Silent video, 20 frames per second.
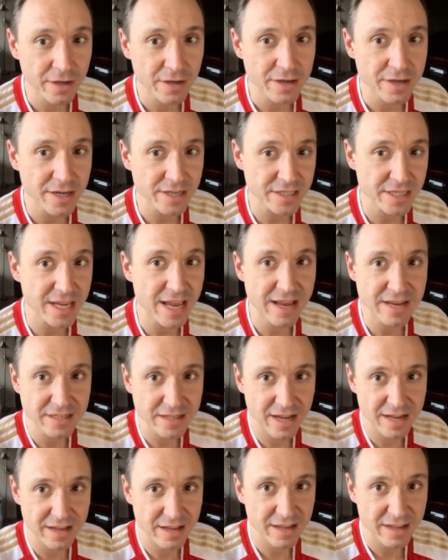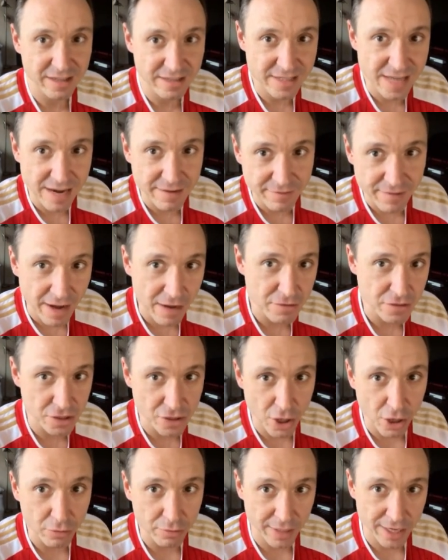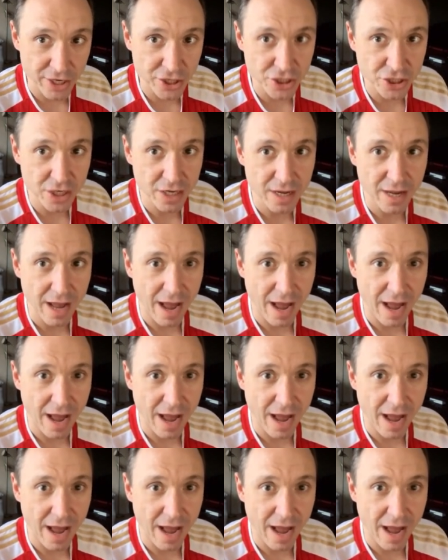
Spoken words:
You can see here it's like 10,000 gold-ish,